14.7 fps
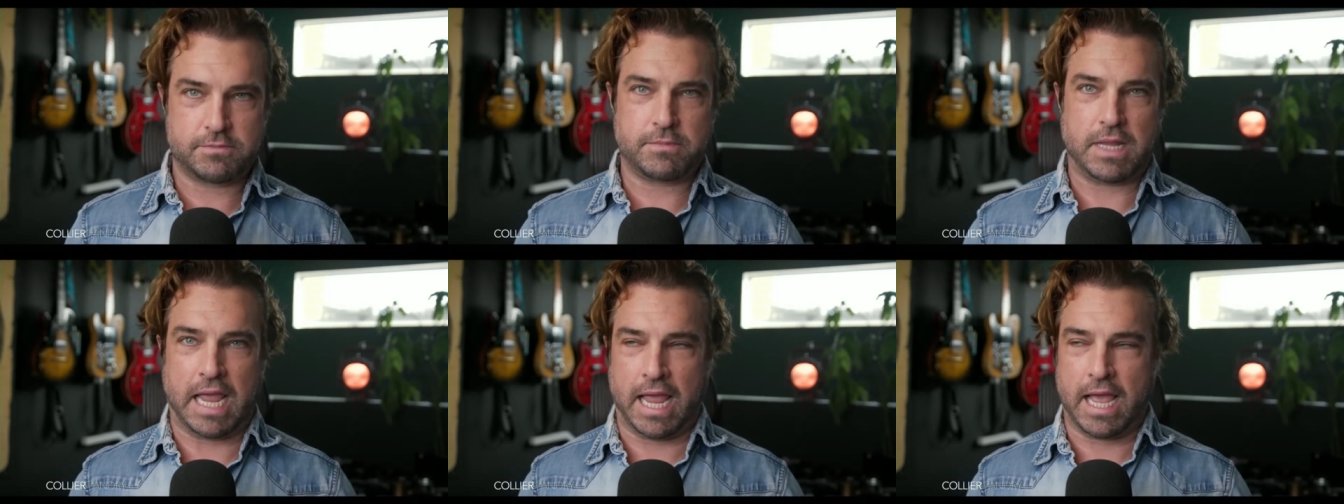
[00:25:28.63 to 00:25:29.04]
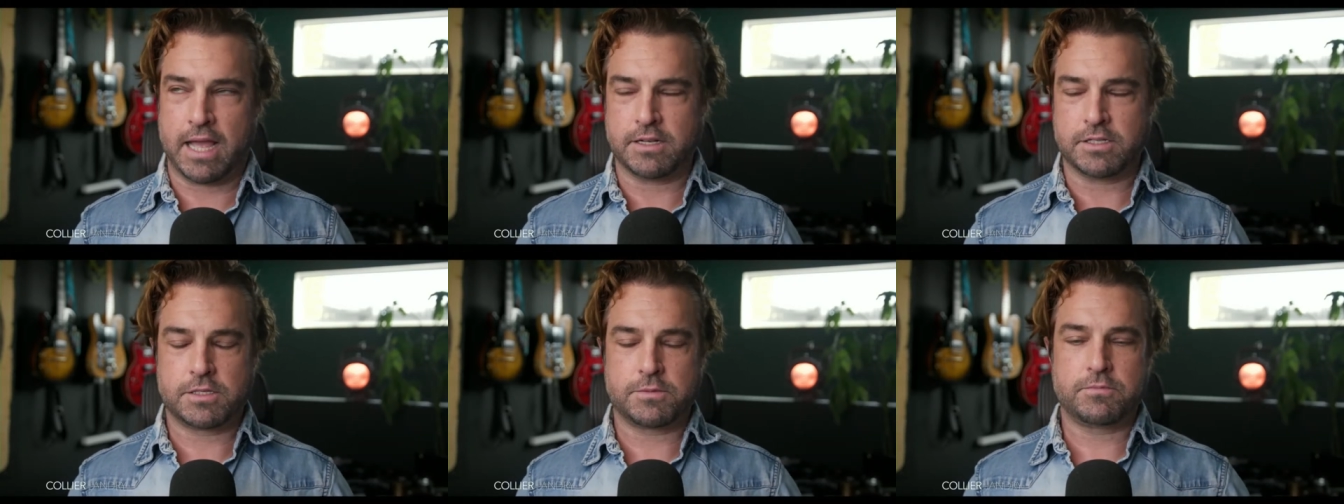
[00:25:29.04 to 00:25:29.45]

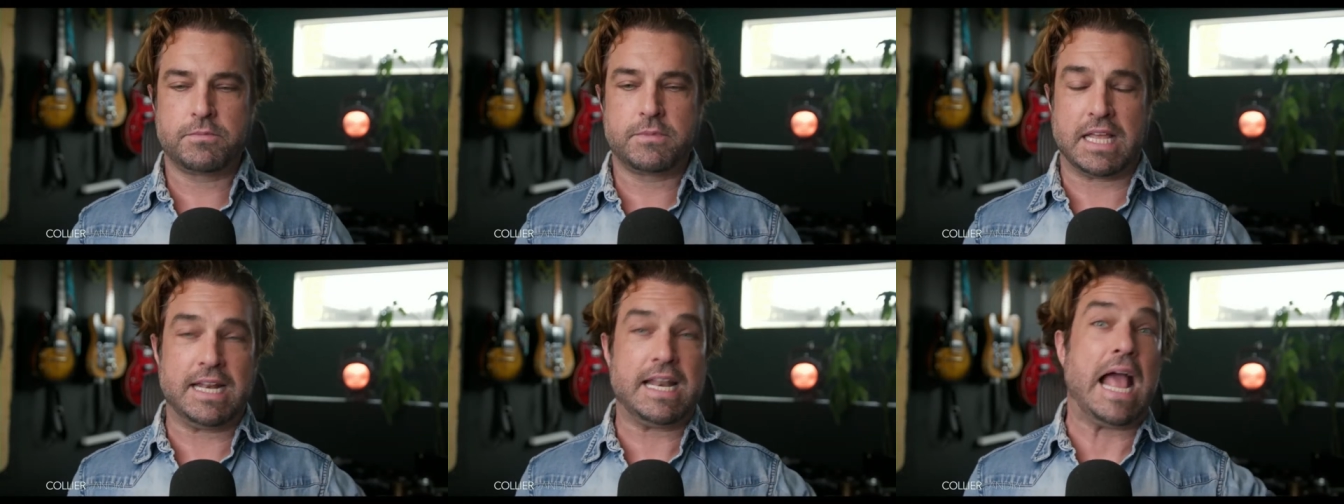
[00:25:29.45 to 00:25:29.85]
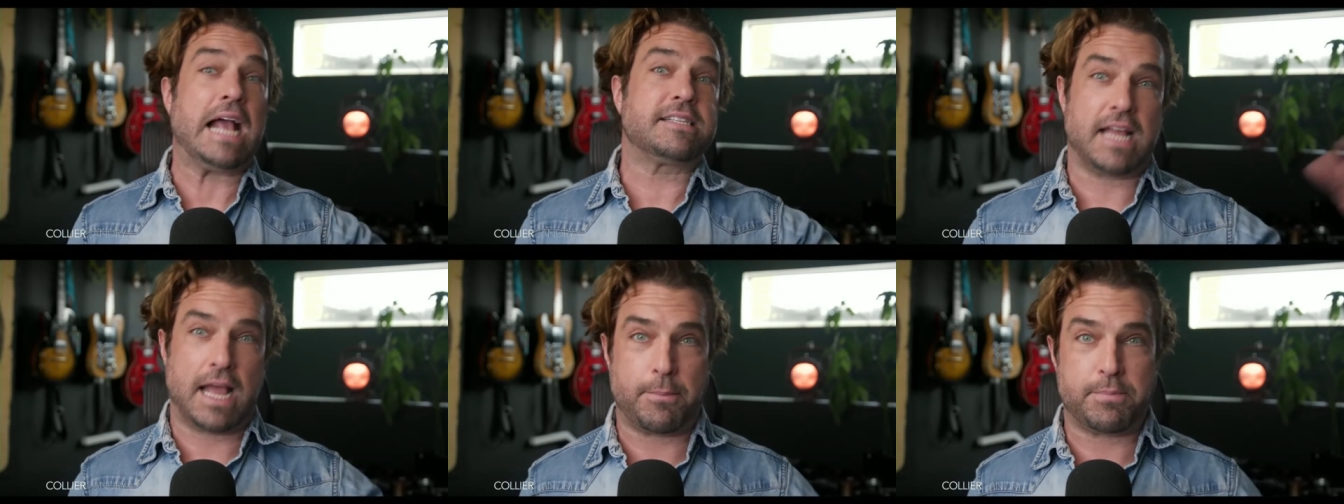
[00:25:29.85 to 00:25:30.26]
And the
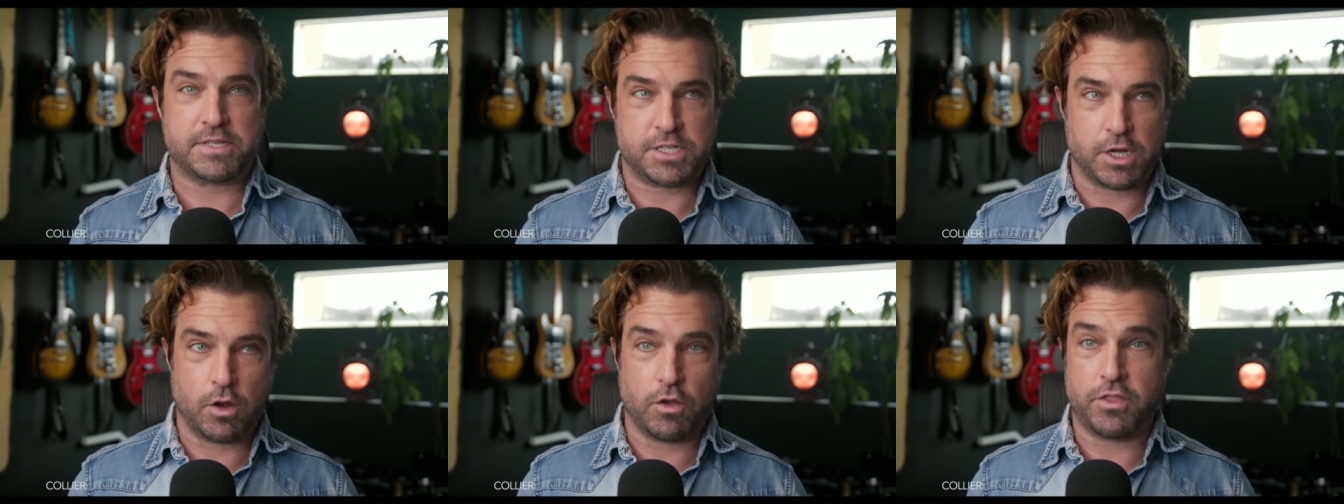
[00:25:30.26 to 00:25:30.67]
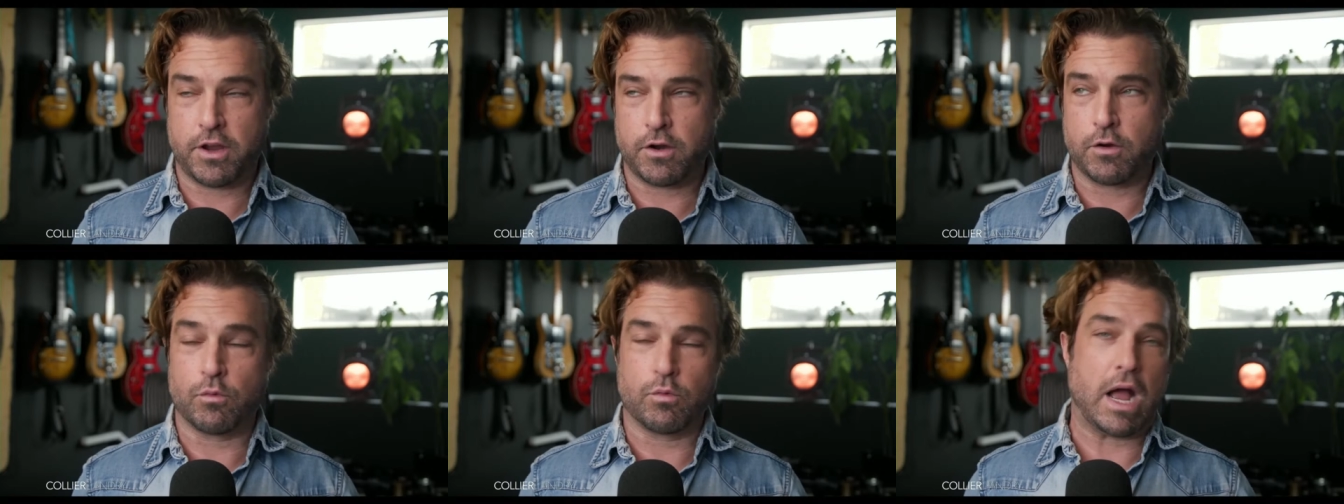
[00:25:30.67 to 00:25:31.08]
next episode,
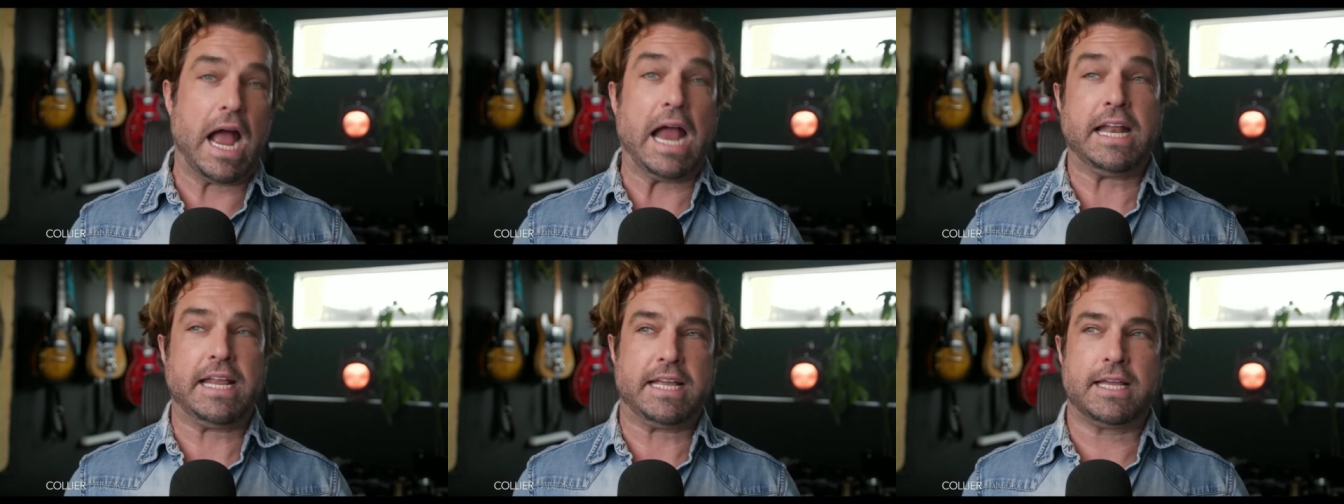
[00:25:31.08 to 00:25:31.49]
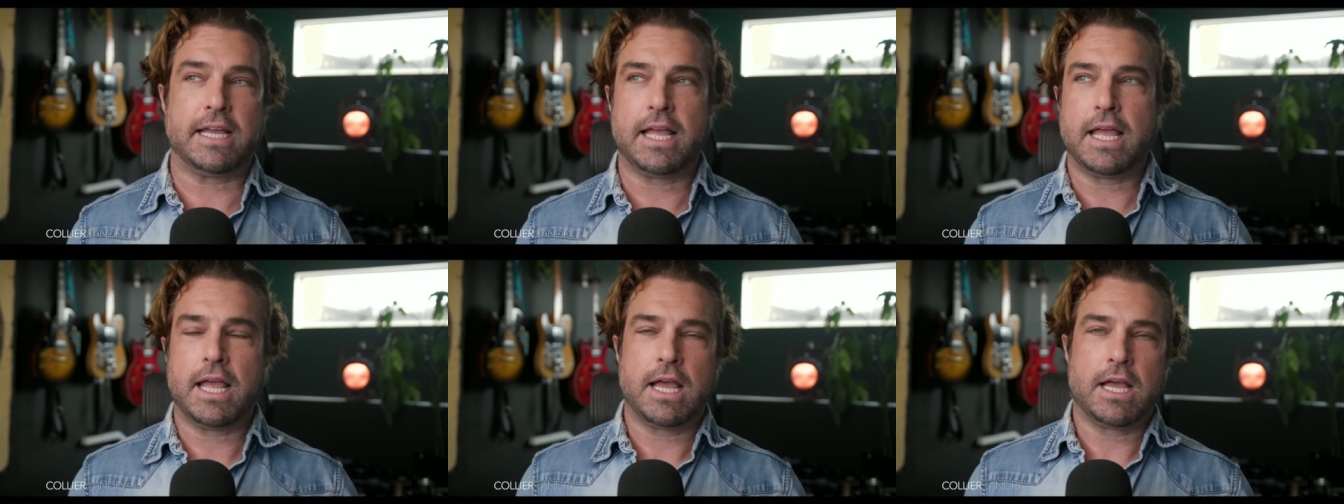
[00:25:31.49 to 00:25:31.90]
they're riding
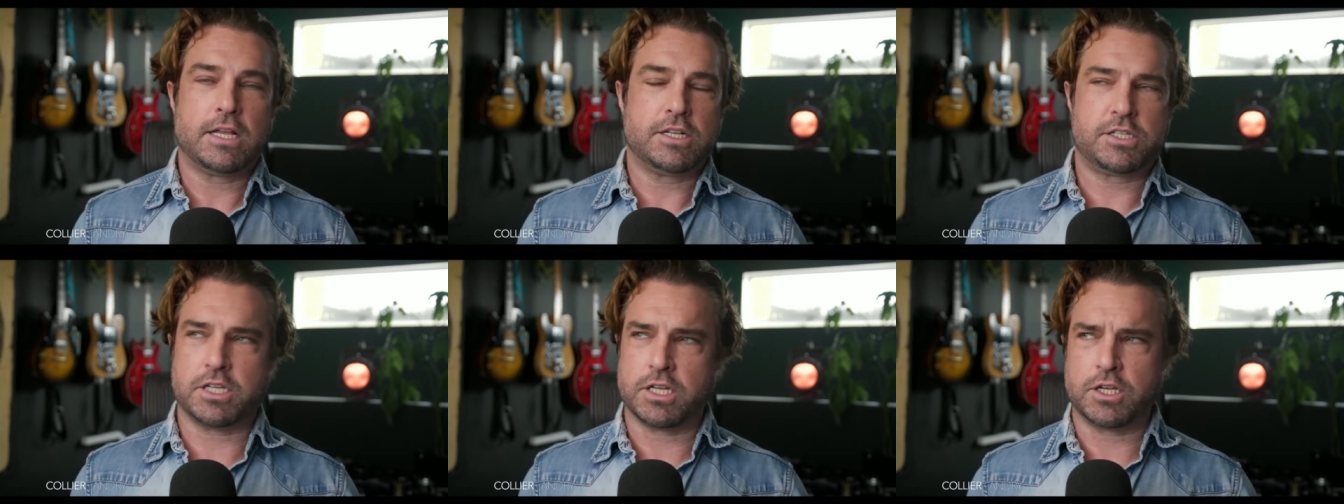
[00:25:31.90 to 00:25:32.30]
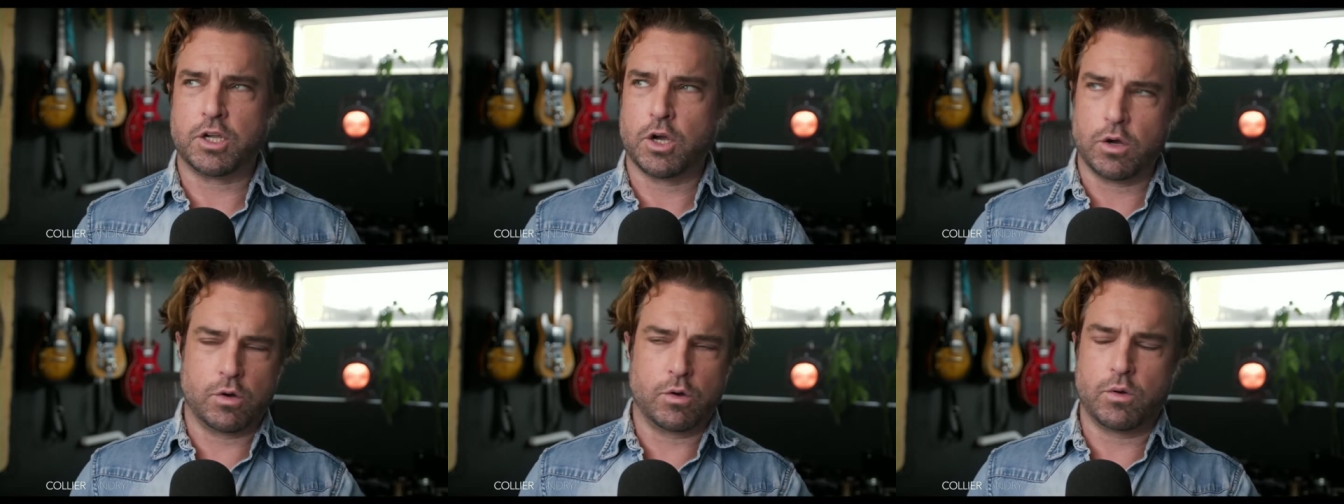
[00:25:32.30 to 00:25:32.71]
to
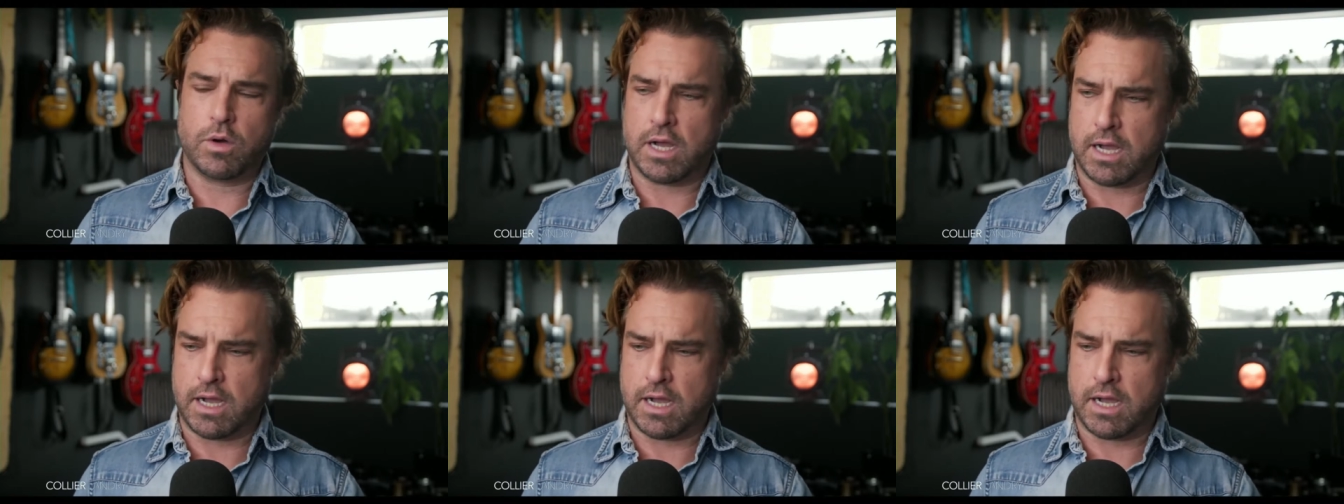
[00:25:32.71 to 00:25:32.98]
go,